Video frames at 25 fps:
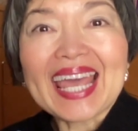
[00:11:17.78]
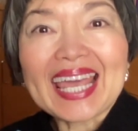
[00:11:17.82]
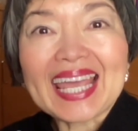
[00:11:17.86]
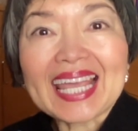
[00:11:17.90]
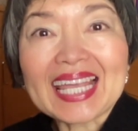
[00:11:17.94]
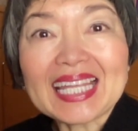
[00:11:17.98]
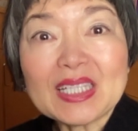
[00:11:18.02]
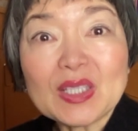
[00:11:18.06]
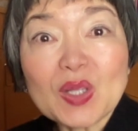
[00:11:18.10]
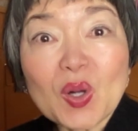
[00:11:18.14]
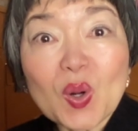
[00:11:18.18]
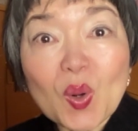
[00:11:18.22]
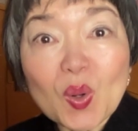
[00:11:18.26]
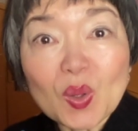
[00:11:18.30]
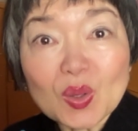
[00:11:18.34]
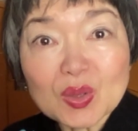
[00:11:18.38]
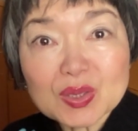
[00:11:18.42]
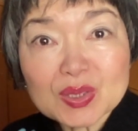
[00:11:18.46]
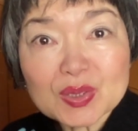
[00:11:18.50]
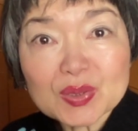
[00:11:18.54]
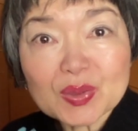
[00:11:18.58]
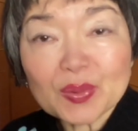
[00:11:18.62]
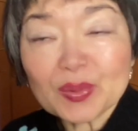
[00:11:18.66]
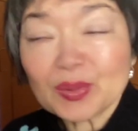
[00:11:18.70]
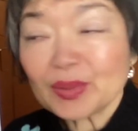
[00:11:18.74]
And
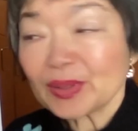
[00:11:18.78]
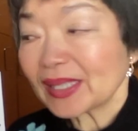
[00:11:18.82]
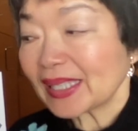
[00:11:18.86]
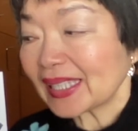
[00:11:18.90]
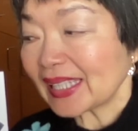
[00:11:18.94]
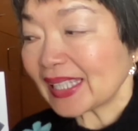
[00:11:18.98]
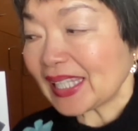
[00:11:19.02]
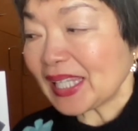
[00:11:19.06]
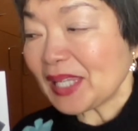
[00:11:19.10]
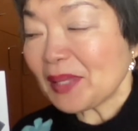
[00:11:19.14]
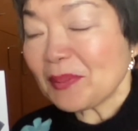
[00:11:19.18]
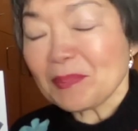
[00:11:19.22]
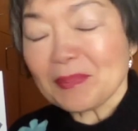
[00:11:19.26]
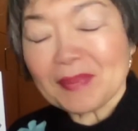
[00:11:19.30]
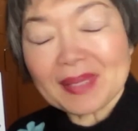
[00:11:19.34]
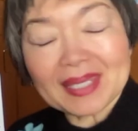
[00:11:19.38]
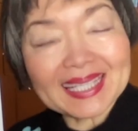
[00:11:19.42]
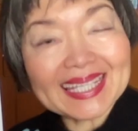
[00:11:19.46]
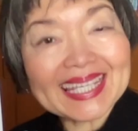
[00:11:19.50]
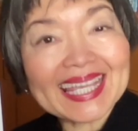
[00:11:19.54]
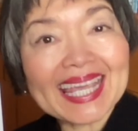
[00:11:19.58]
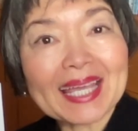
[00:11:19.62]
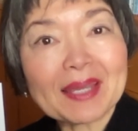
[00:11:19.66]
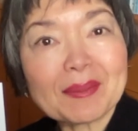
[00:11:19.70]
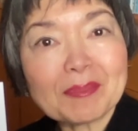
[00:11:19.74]
also,
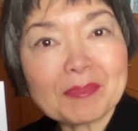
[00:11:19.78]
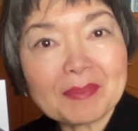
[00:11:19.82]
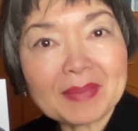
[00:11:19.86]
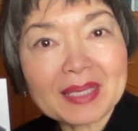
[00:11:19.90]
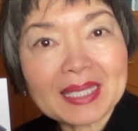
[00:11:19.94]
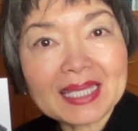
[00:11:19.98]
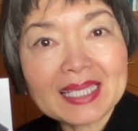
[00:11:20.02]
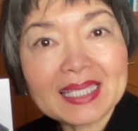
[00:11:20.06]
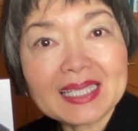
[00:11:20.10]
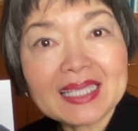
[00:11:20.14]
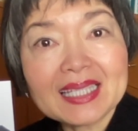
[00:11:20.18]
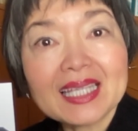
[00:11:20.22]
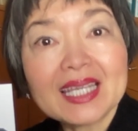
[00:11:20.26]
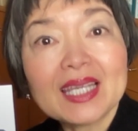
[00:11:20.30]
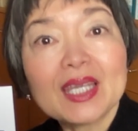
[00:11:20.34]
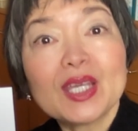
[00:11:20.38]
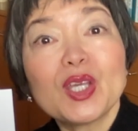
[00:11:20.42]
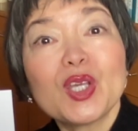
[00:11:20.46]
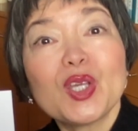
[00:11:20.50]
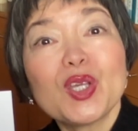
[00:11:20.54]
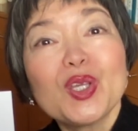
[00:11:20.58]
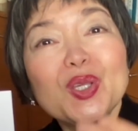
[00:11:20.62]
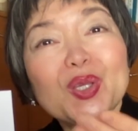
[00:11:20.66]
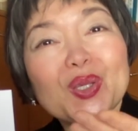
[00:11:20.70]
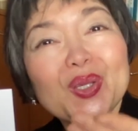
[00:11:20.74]
kimi can mean
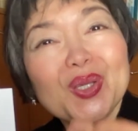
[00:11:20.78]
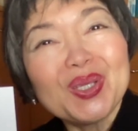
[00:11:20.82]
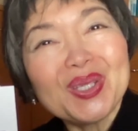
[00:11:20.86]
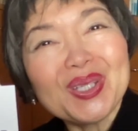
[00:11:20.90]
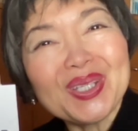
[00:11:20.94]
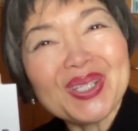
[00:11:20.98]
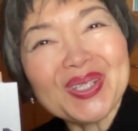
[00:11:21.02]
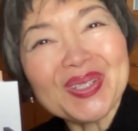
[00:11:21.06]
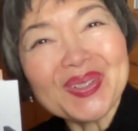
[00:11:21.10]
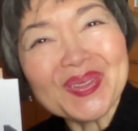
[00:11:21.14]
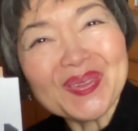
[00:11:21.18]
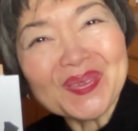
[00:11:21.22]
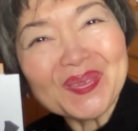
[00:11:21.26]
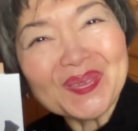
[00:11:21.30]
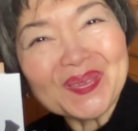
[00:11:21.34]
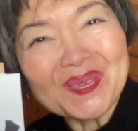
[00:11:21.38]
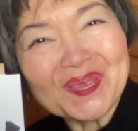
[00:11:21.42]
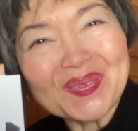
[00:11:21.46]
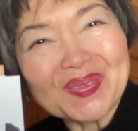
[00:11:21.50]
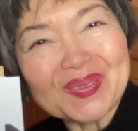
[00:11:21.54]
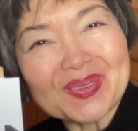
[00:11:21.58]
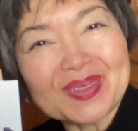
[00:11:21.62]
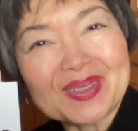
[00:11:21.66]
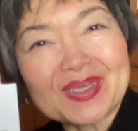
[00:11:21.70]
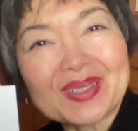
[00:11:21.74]

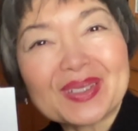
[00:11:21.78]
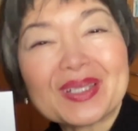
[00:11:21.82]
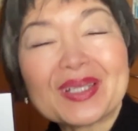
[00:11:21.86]
you.